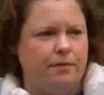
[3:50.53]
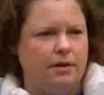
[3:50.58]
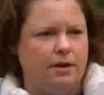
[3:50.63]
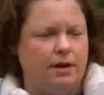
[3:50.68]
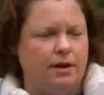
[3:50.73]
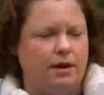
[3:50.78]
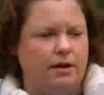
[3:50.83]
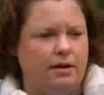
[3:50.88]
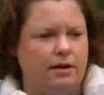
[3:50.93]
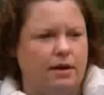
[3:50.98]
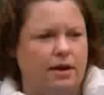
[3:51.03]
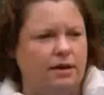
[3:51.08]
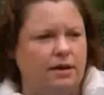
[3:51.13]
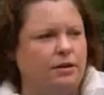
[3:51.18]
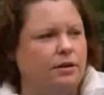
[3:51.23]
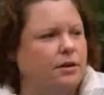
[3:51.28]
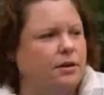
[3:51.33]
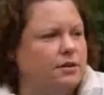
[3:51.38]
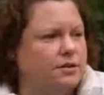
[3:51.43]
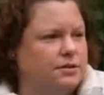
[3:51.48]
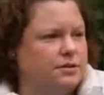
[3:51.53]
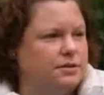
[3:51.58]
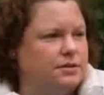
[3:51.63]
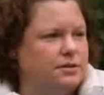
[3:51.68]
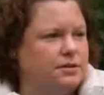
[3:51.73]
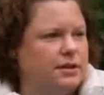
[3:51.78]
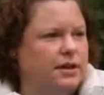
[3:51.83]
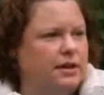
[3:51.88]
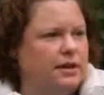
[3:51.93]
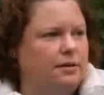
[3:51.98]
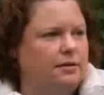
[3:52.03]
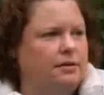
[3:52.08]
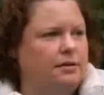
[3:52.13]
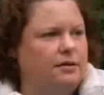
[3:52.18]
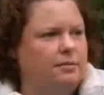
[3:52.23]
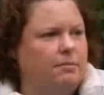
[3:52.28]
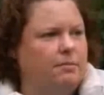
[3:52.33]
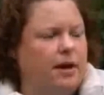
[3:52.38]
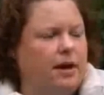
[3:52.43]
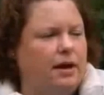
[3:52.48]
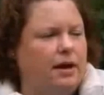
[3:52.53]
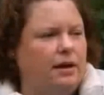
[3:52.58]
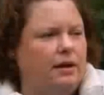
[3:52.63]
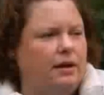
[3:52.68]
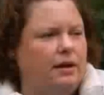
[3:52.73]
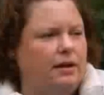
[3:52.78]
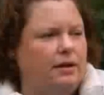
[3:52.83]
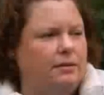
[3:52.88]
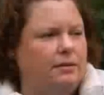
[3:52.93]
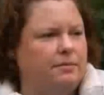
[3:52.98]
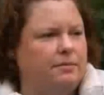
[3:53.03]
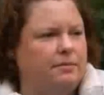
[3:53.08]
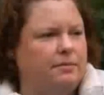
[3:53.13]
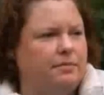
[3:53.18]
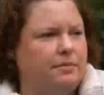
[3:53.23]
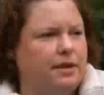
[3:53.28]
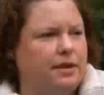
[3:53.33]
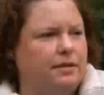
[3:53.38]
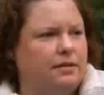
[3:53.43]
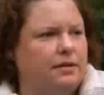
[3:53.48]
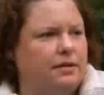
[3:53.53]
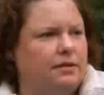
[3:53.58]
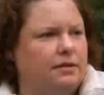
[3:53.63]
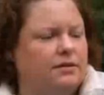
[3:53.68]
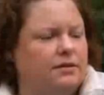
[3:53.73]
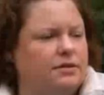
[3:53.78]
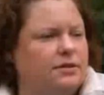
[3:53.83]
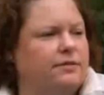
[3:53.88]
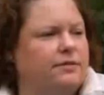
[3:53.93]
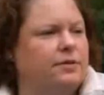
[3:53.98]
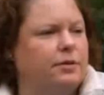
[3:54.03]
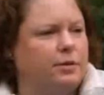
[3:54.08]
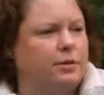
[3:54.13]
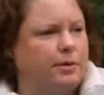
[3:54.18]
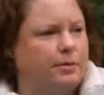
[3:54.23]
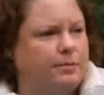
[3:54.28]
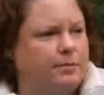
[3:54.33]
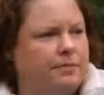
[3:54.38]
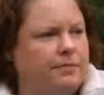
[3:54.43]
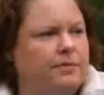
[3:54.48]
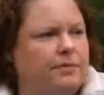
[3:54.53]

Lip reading: A nurse in my, in the delivery room.